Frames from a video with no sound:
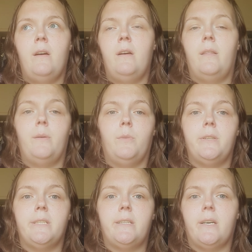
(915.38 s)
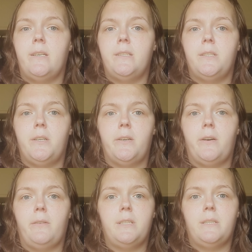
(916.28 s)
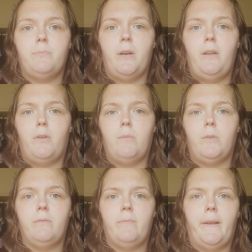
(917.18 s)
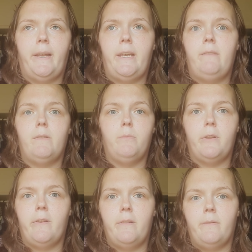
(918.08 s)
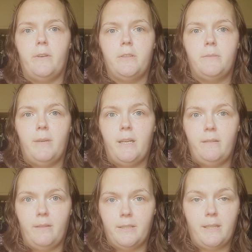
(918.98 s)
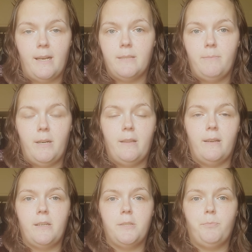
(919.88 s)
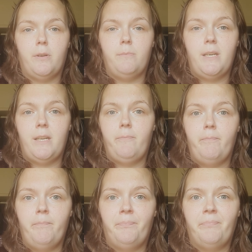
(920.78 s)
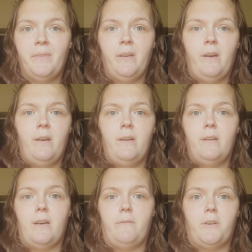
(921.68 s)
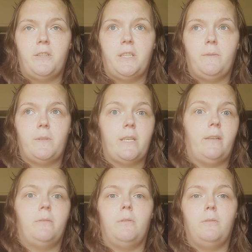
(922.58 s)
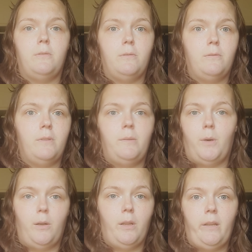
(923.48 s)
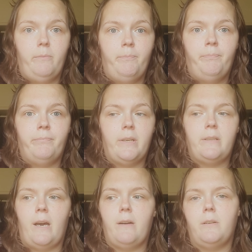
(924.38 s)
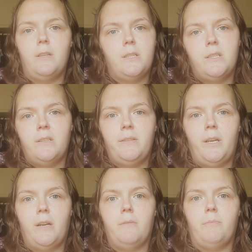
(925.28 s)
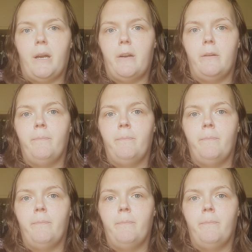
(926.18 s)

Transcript: Then once it does, you know, it's pretty normal. Like even within the first minute, this last minute that I just put them in, at first it was like, holy moly. And now it's, you know, better.